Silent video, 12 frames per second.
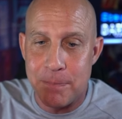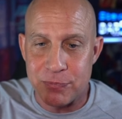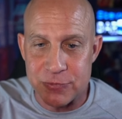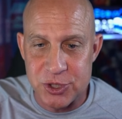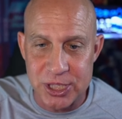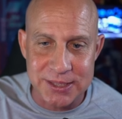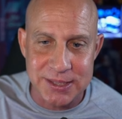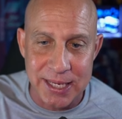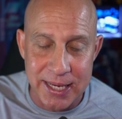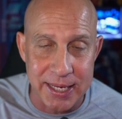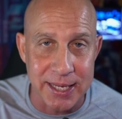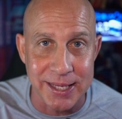just
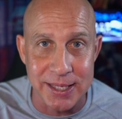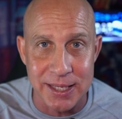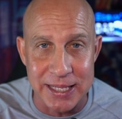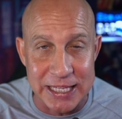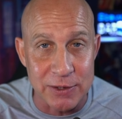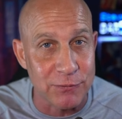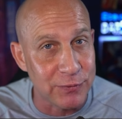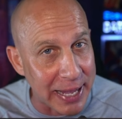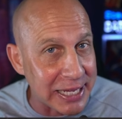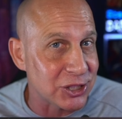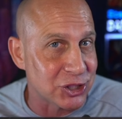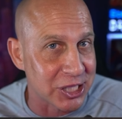hitting
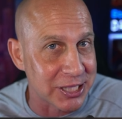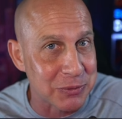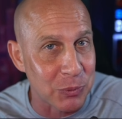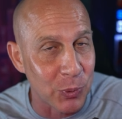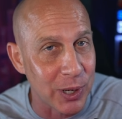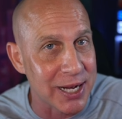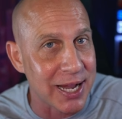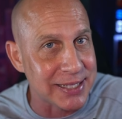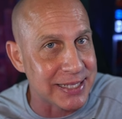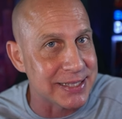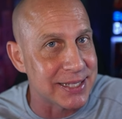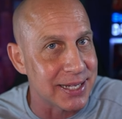evasion when I
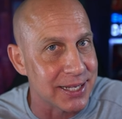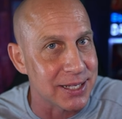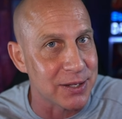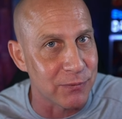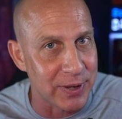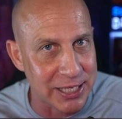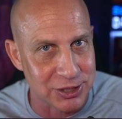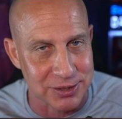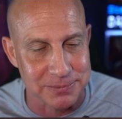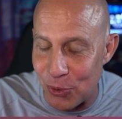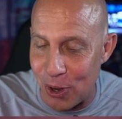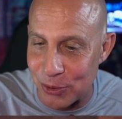need to hit evasion.
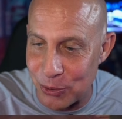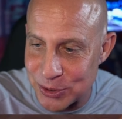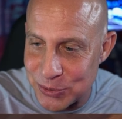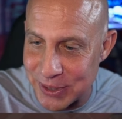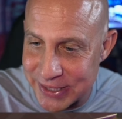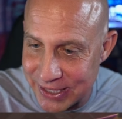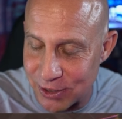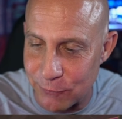I'll go to a gear